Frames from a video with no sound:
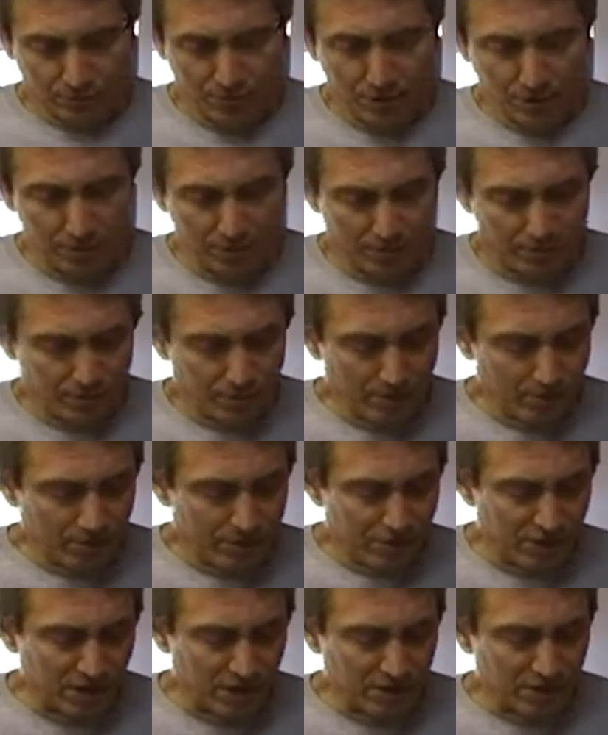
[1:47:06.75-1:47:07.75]
Yeah, well,
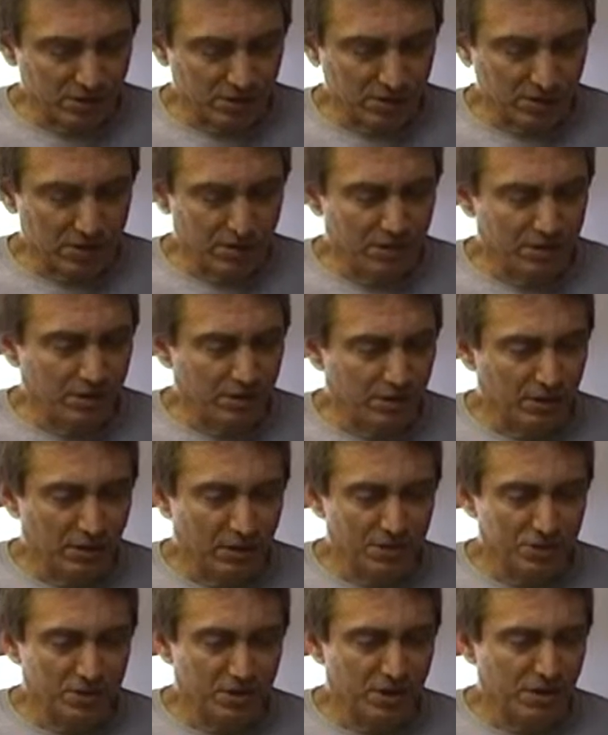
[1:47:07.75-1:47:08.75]
Jack LaLanne, the
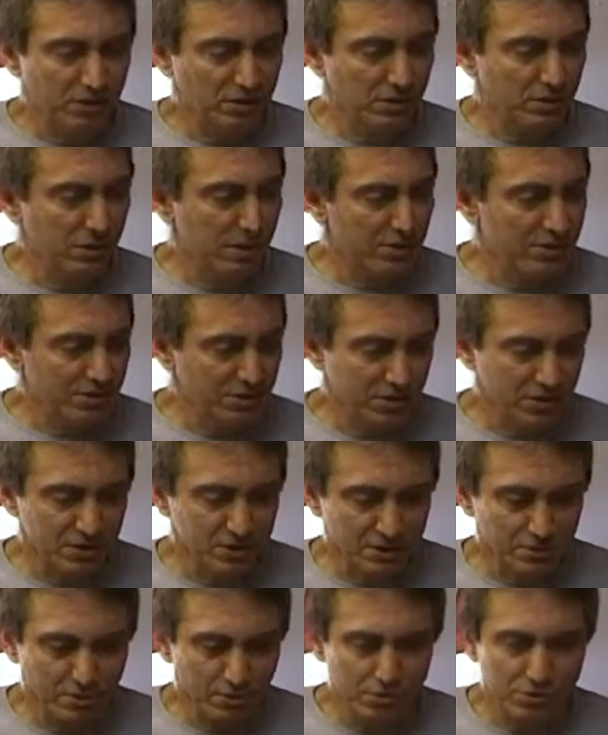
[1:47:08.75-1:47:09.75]
late Jack LaLanne
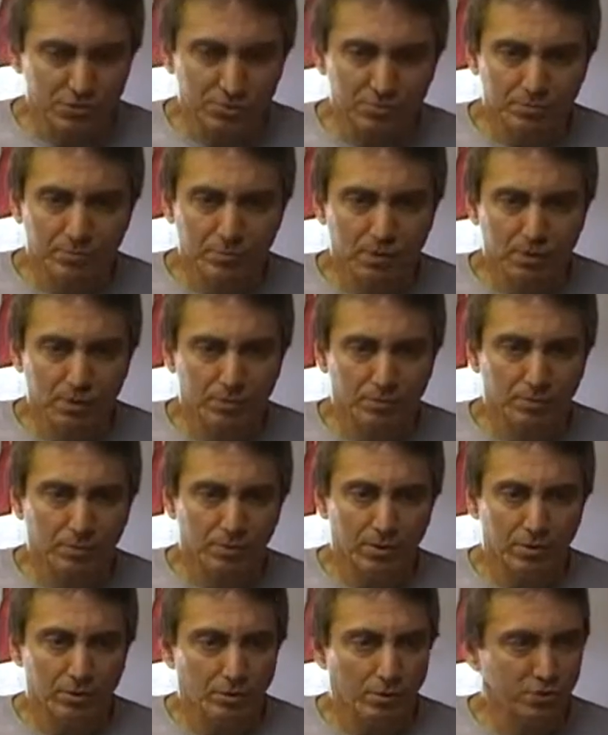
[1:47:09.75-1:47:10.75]
says the most,
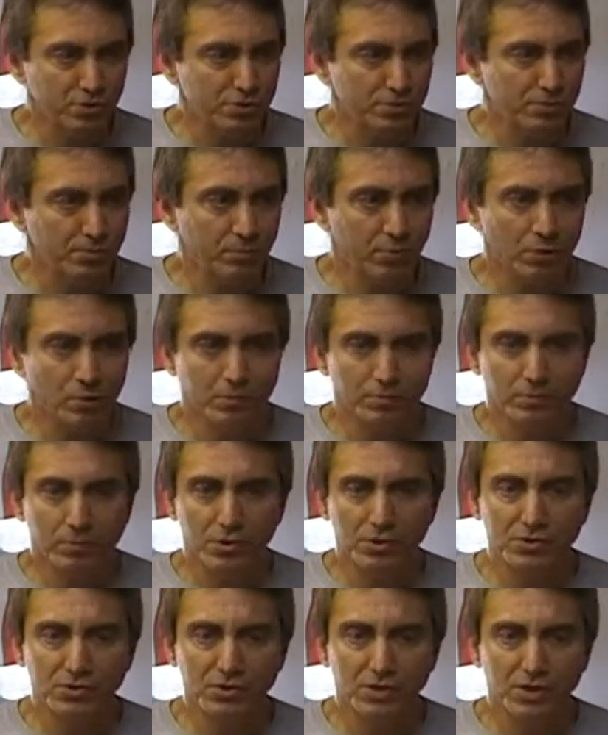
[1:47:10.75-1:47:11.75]
the most important
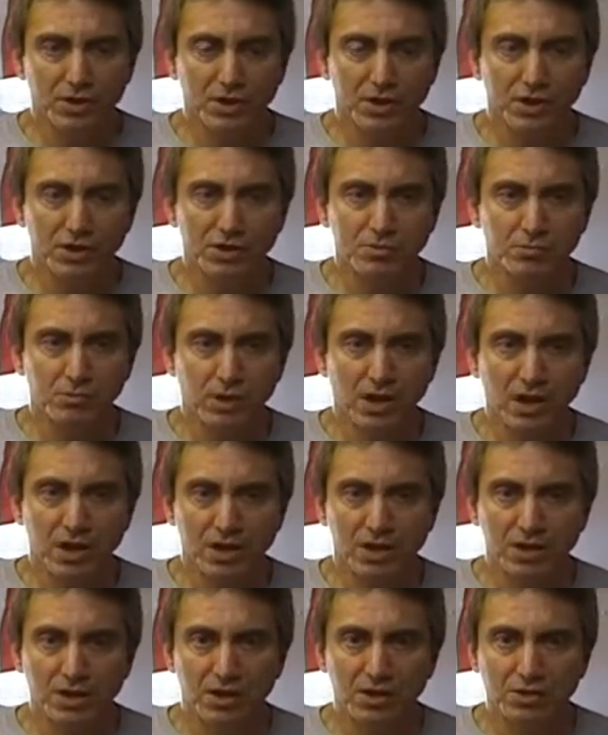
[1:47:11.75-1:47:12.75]
person on this
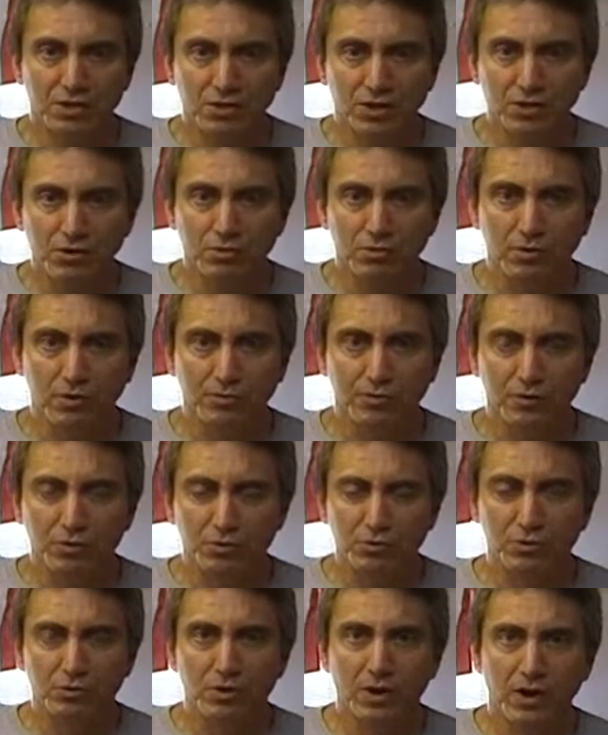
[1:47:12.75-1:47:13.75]
planet is you. If
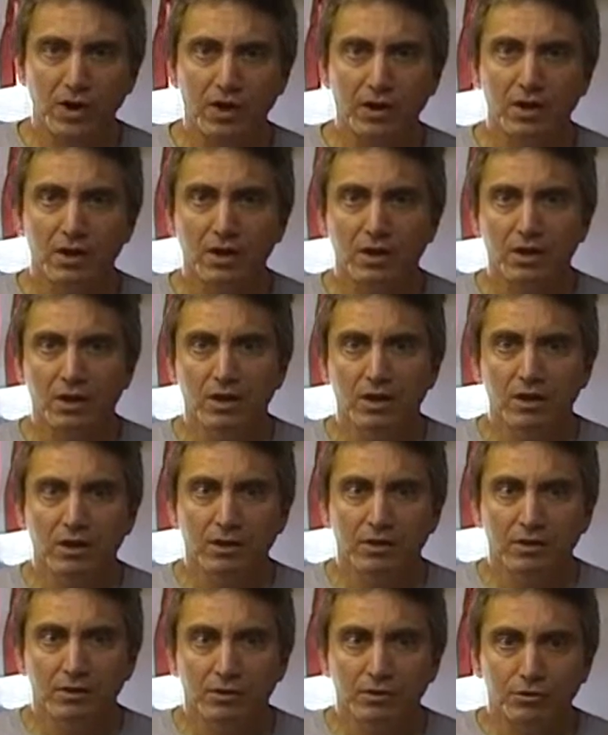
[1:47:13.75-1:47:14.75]
you do not
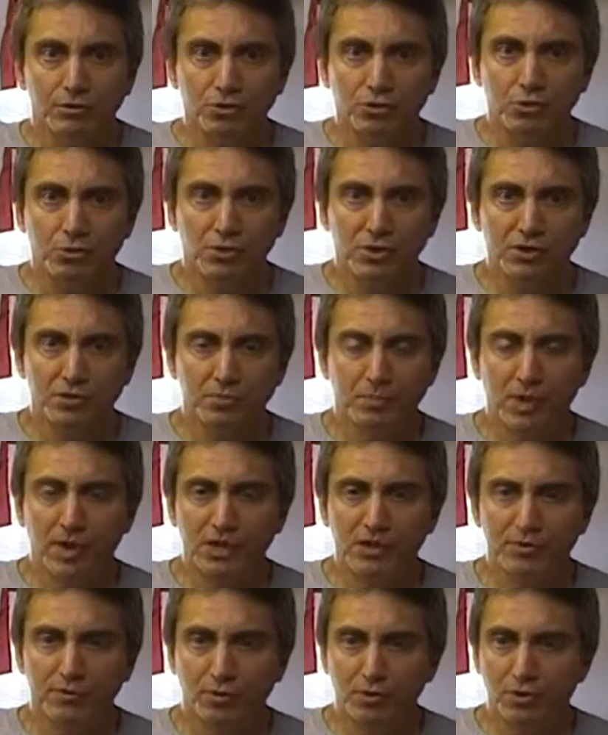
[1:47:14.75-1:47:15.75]
do what's
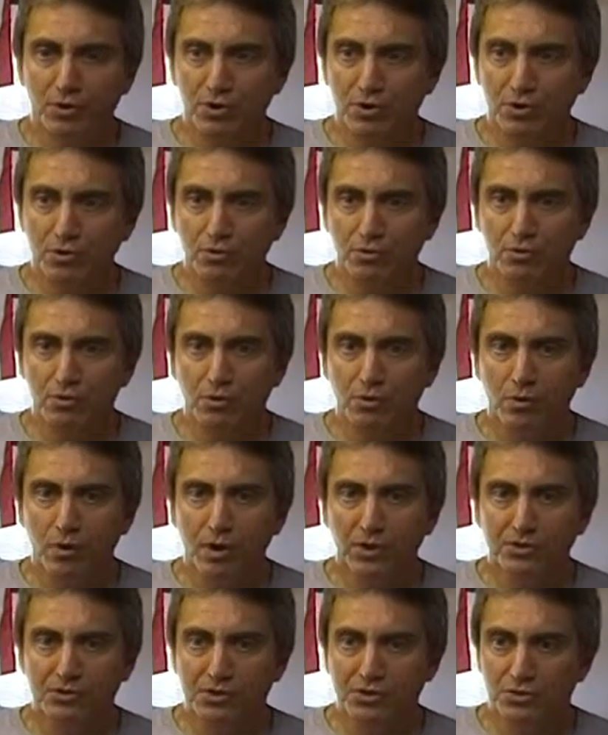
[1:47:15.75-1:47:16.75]
best for you, who
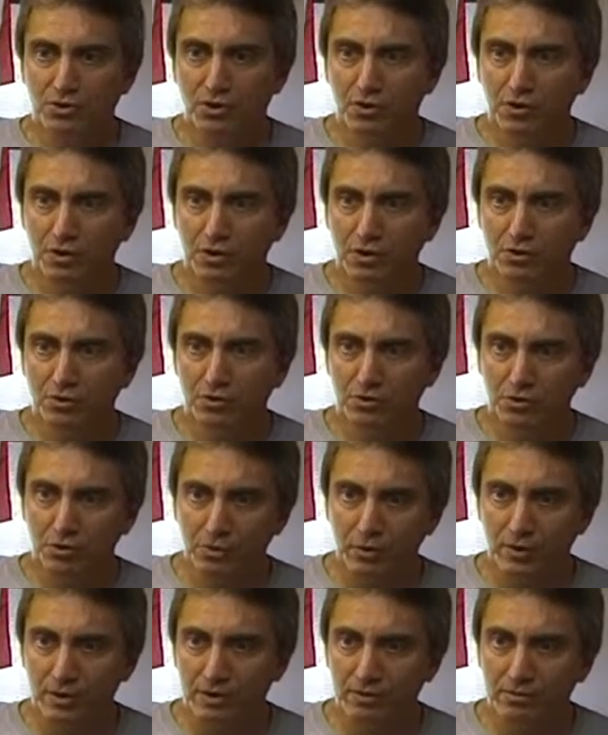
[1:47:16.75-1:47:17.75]
else is going to
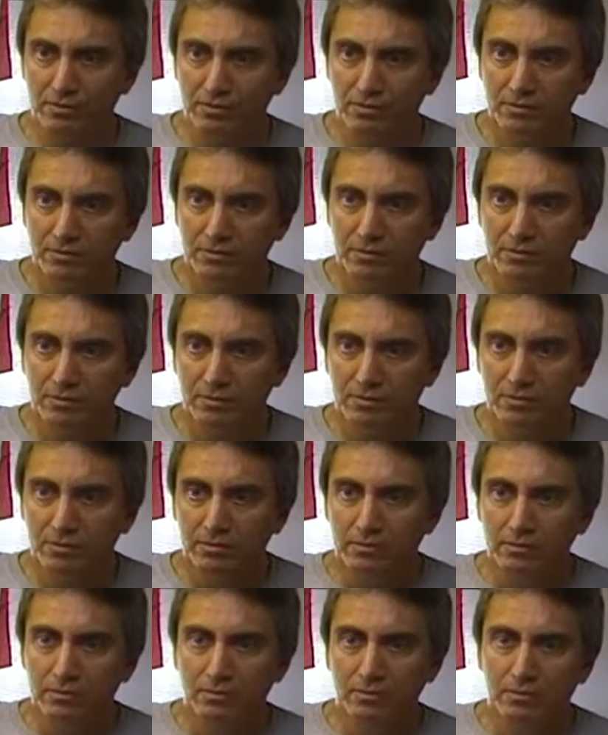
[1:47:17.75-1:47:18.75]
do it?
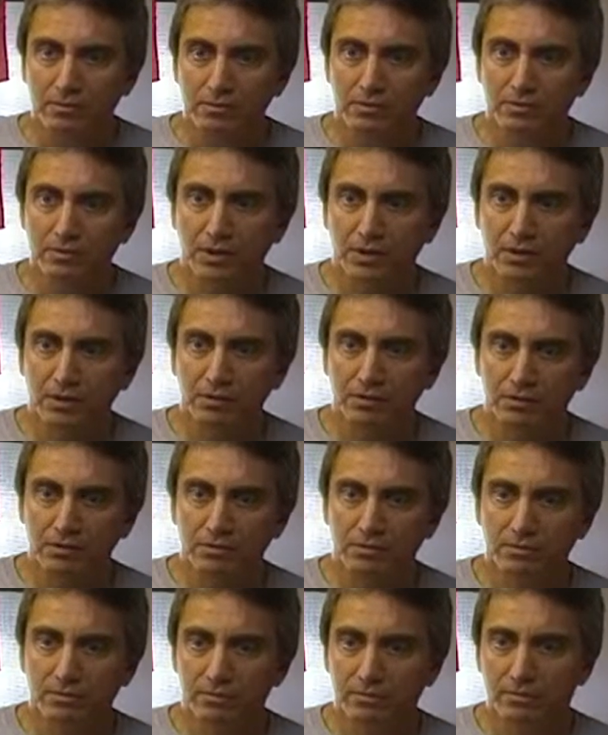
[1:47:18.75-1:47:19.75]
Mm -hmm. You know,
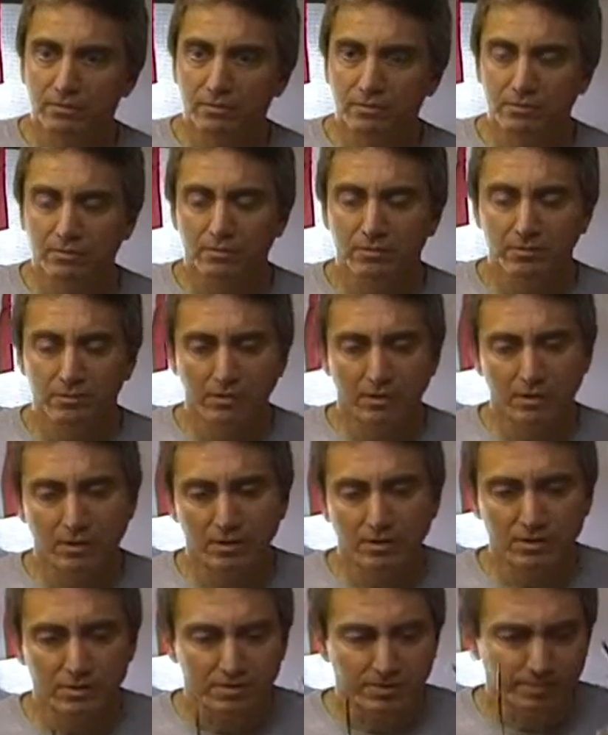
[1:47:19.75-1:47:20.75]
yeah. you
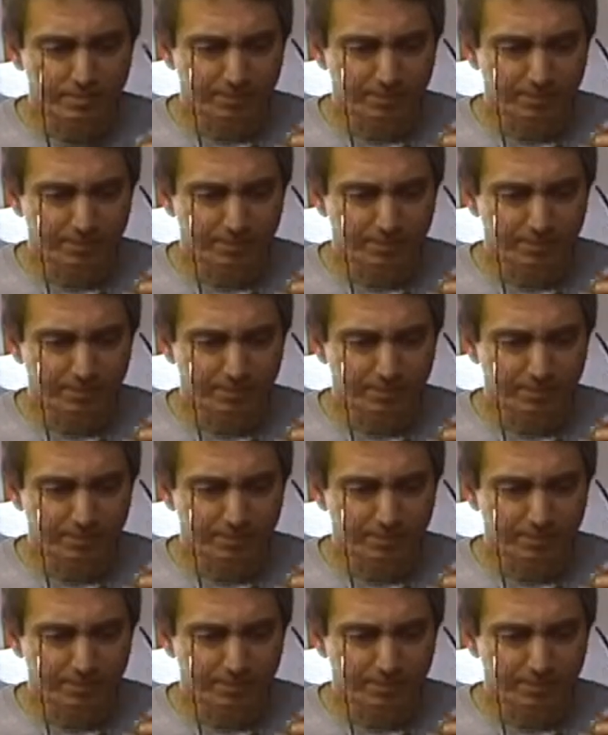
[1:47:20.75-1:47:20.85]
know.